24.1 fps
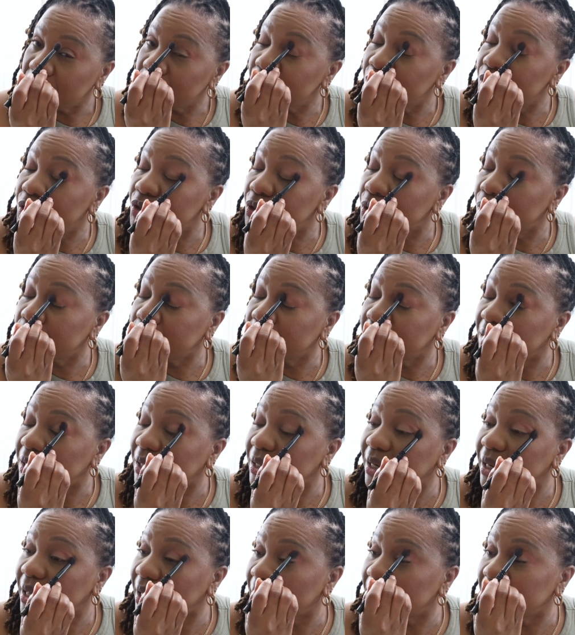you don't need a
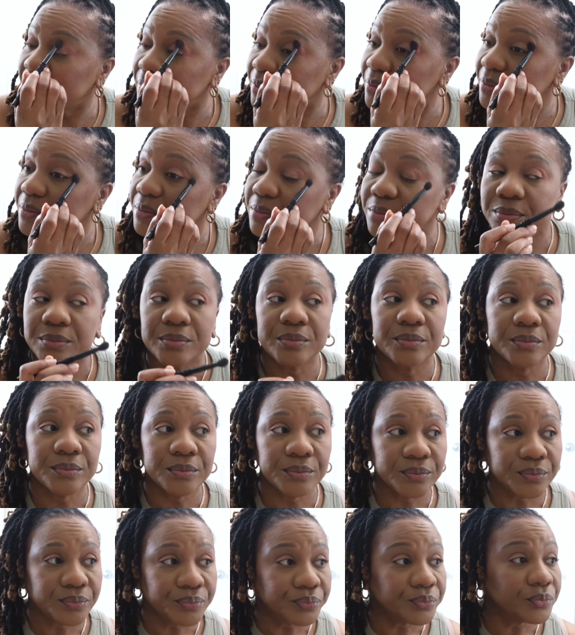lot.
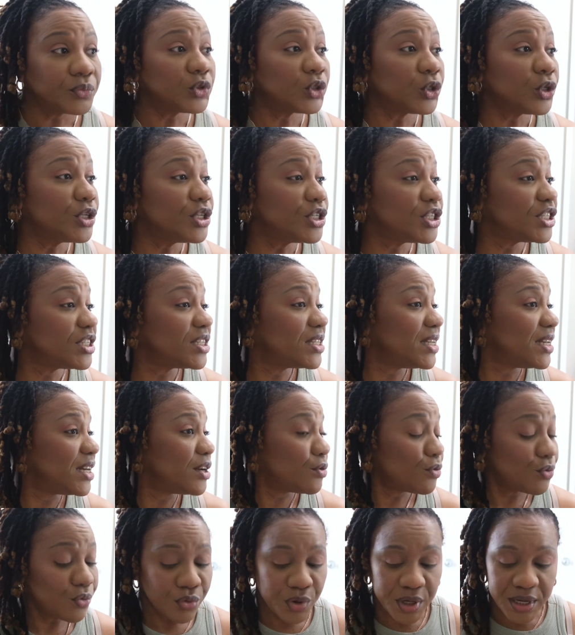Or you just need
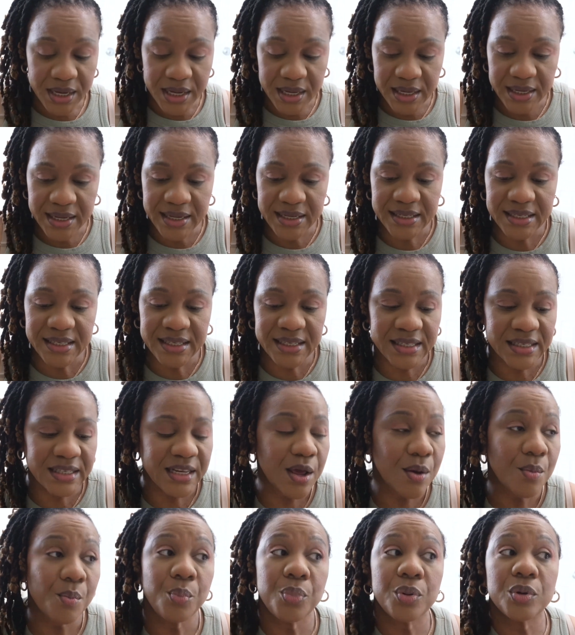a really
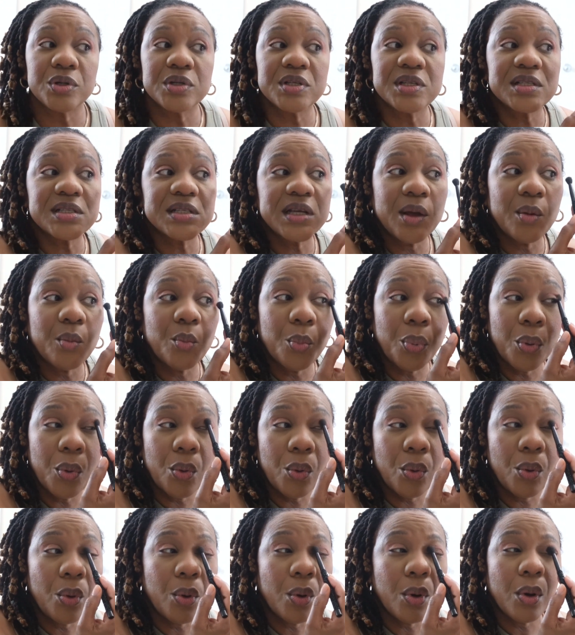
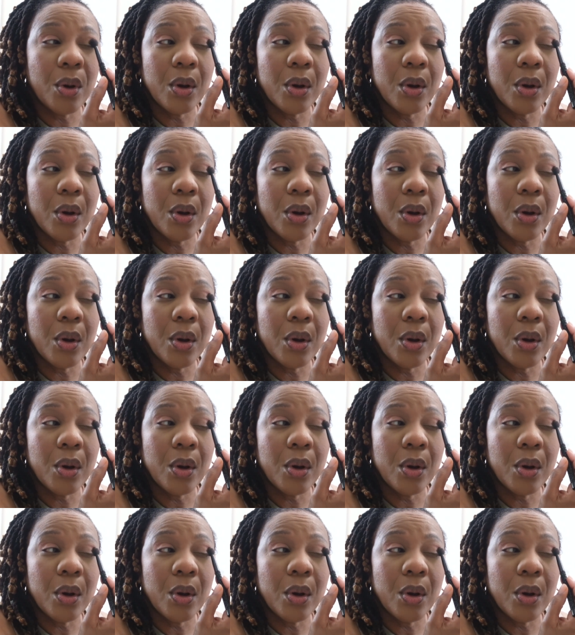simple